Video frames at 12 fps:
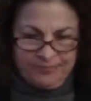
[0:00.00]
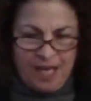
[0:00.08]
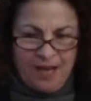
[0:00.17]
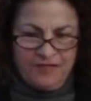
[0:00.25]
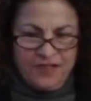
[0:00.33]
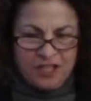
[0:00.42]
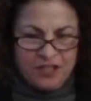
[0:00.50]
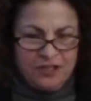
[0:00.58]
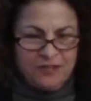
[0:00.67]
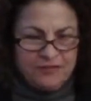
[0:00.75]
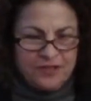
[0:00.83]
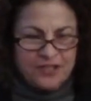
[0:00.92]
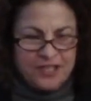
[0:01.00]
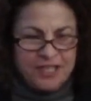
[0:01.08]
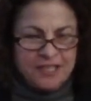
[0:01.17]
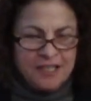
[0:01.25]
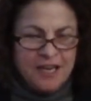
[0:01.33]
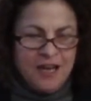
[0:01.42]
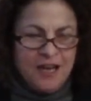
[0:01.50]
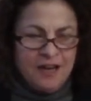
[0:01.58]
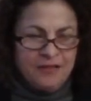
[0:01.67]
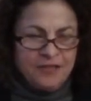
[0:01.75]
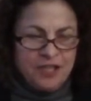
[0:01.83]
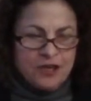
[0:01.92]
a fictional version
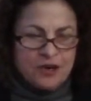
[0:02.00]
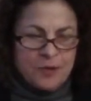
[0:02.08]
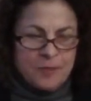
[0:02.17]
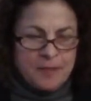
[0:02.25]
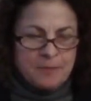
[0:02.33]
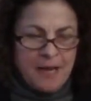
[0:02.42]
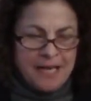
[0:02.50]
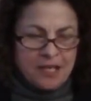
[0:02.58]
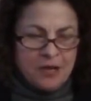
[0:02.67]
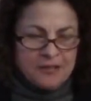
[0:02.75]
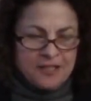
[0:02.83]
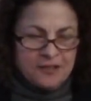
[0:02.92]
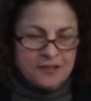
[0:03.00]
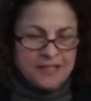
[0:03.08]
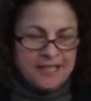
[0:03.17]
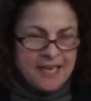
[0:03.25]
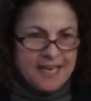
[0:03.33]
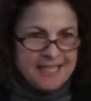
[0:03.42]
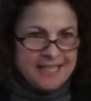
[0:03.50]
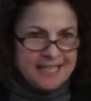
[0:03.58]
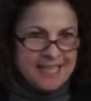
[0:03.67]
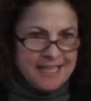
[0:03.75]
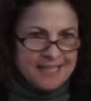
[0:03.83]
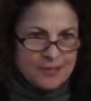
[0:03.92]
of the urban bicoastal United
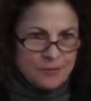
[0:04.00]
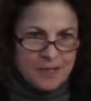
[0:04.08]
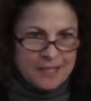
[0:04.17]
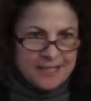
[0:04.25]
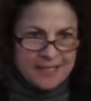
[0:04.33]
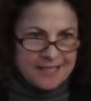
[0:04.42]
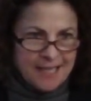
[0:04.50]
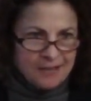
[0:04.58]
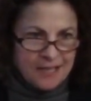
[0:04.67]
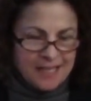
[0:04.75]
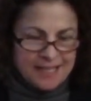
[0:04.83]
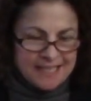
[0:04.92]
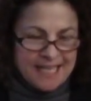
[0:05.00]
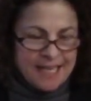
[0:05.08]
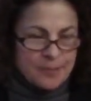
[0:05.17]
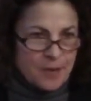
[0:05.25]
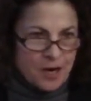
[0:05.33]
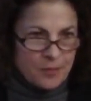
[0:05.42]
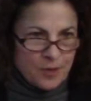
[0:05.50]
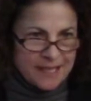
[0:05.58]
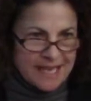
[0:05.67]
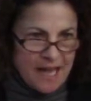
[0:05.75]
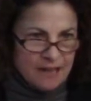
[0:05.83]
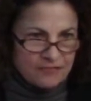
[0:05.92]
States. What does it sound like? Santa Barbara,
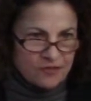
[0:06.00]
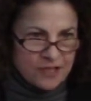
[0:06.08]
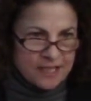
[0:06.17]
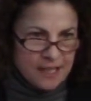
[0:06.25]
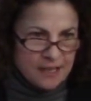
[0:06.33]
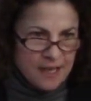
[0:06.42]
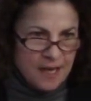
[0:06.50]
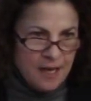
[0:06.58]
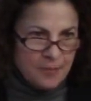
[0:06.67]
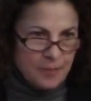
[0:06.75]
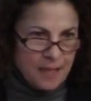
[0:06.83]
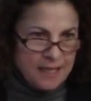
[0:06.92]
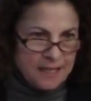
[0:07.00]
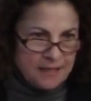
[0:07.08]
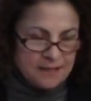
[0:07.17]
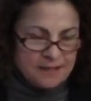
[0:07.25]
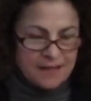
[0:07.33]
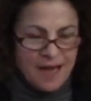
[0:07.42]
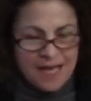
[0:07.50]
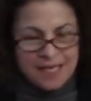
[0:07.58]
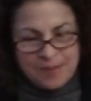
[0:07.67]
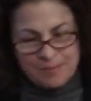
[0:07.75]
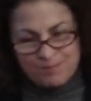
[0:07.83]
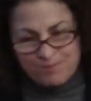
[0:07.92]
California. But it's kind
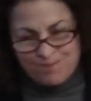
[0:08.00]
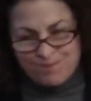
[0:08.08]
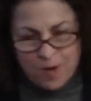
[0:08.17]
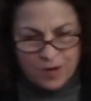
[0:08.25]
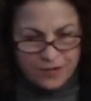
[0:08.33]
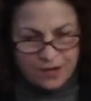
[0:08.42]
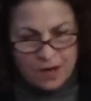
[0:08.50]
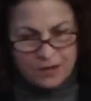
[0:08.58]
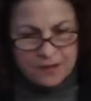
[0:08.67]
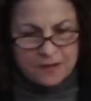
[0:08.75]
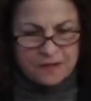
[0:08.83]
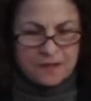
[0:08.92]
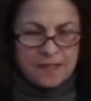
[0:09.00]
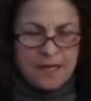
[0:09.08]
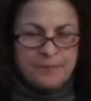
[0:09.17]
of both coasts.